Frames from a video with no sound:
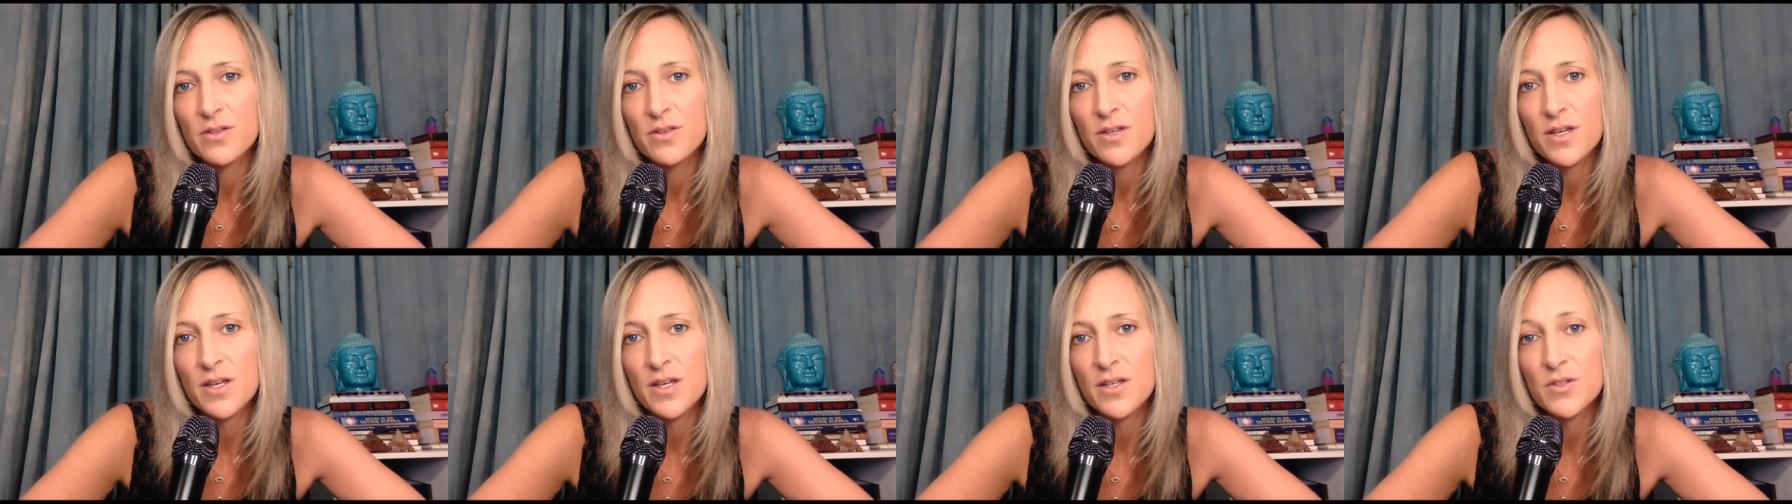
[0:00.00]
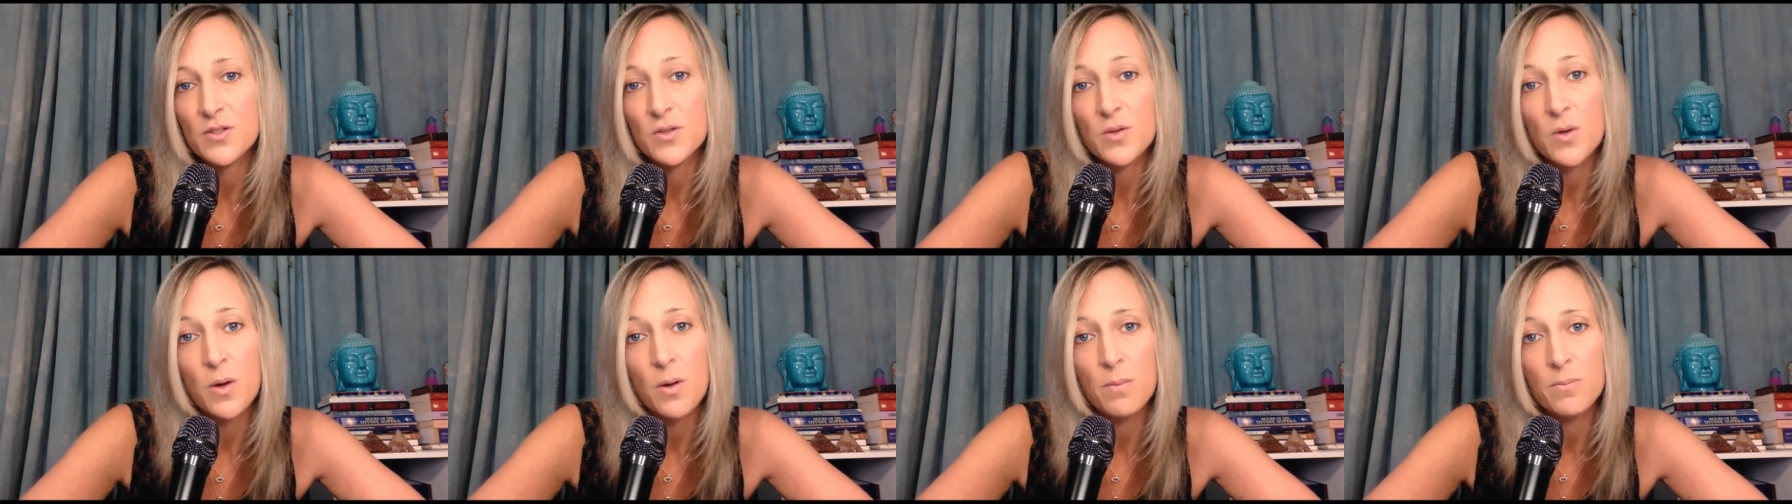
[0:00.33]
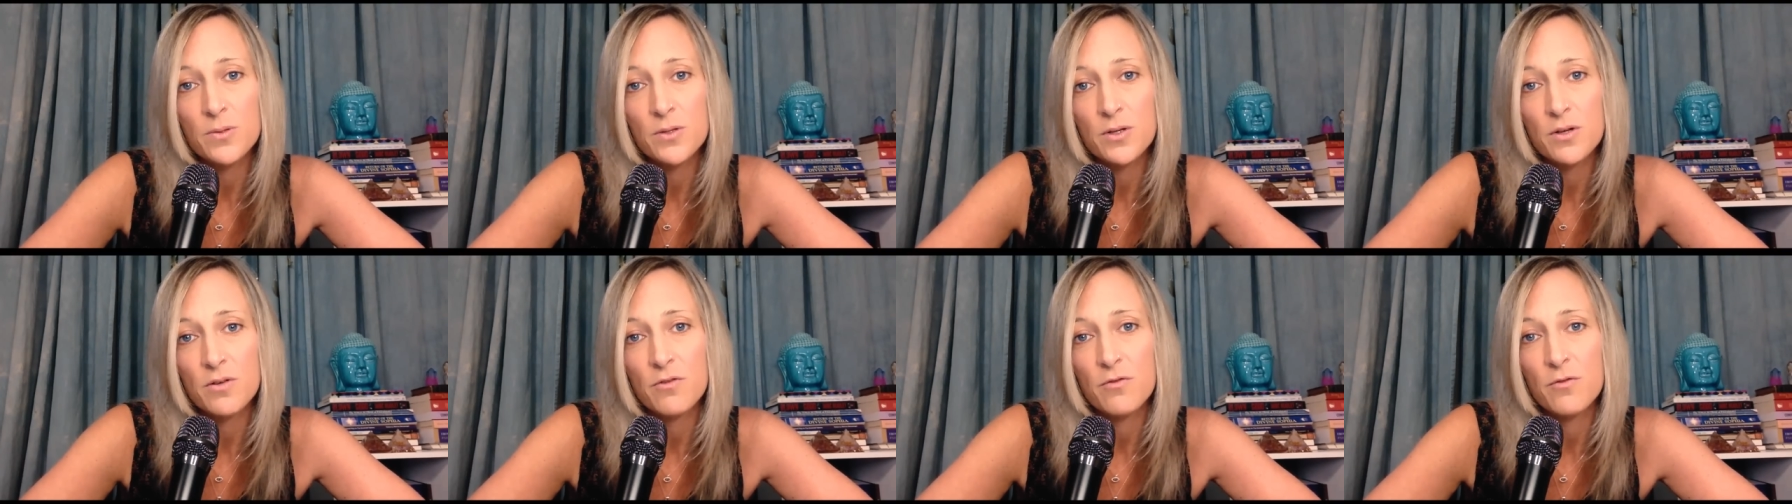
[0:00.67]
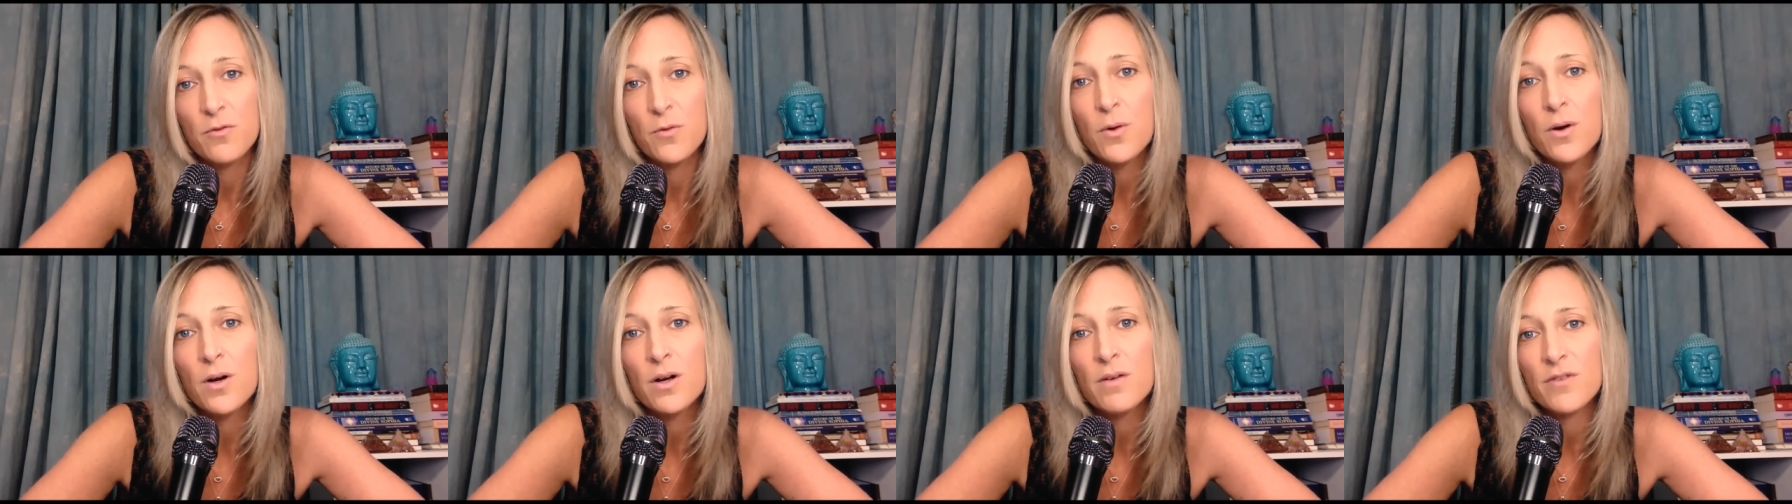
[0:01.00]
the sculptor
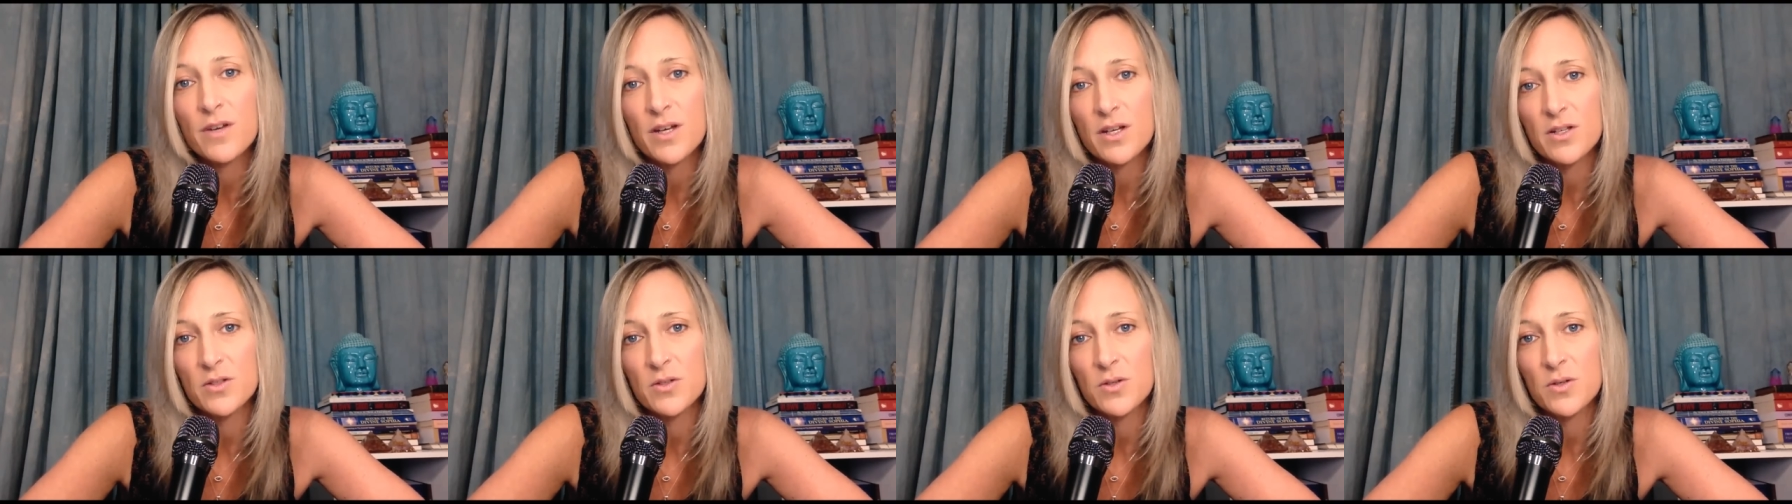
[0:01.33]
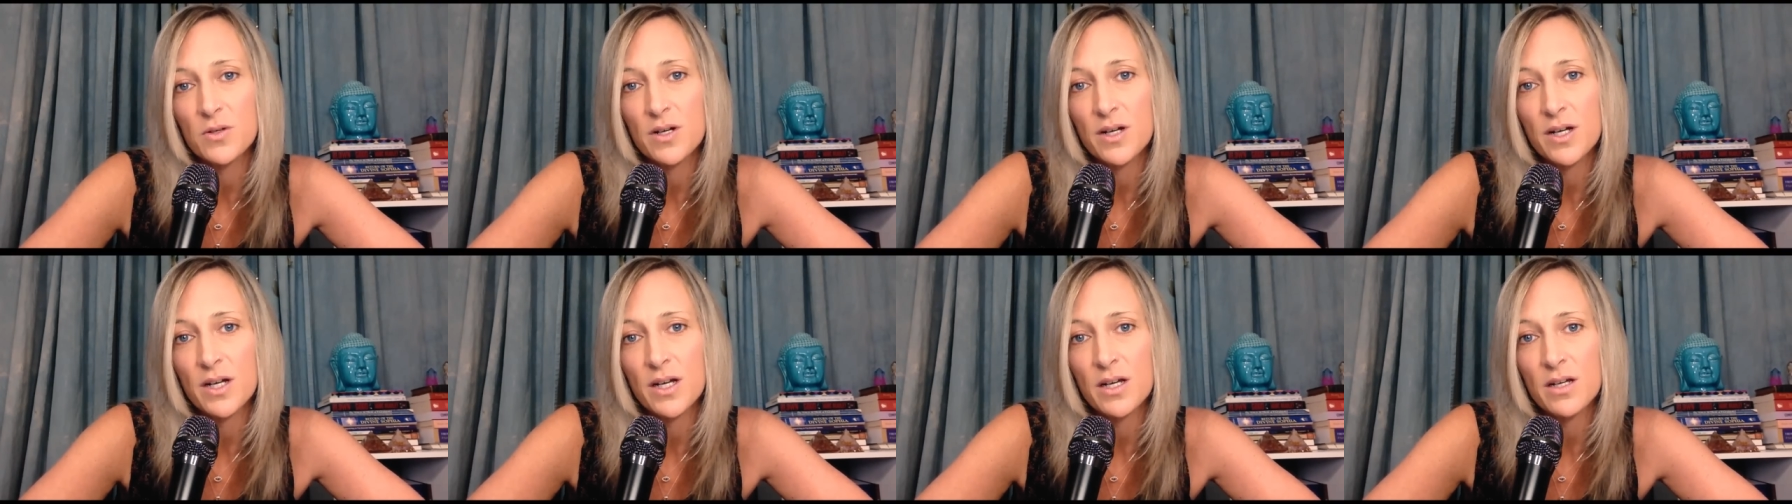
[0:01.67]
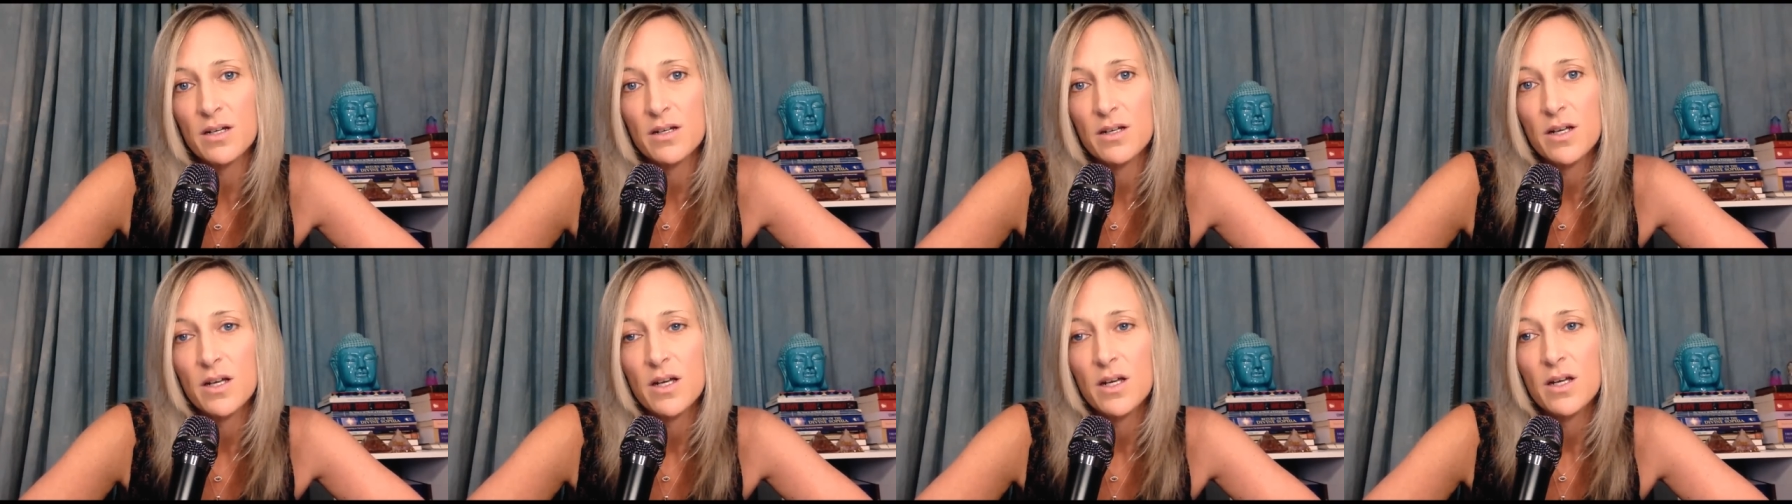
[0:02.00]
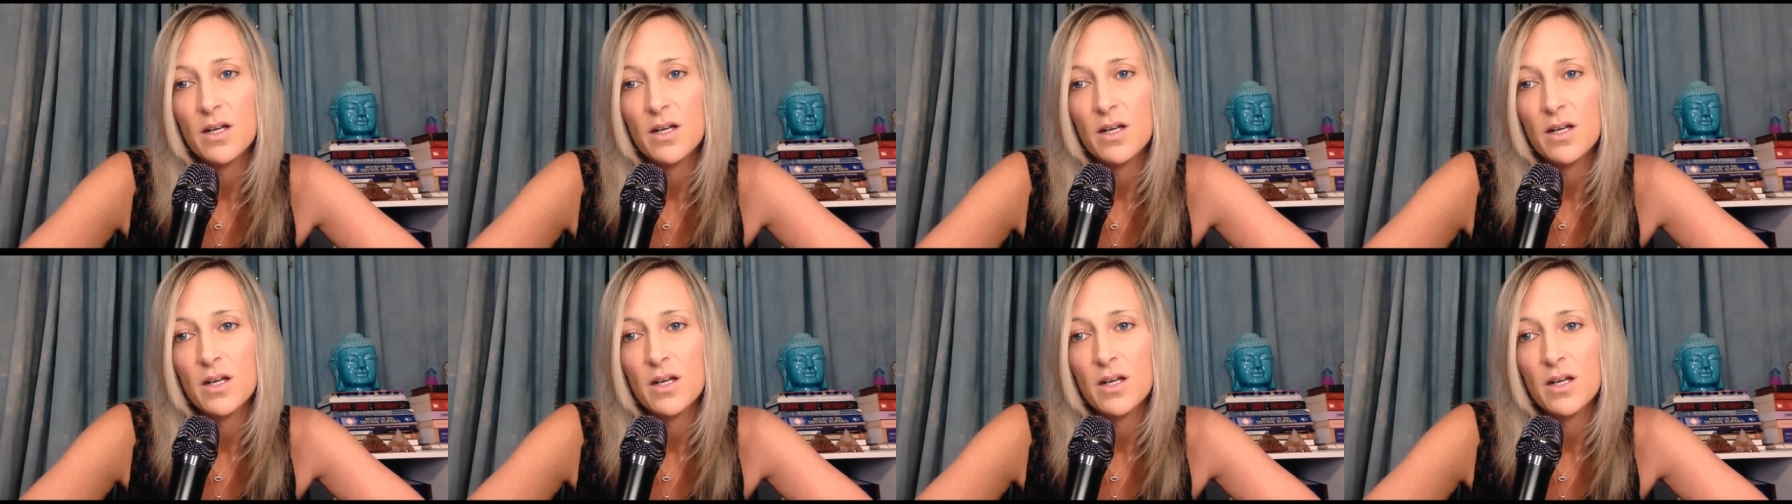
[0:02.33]
for Victoria,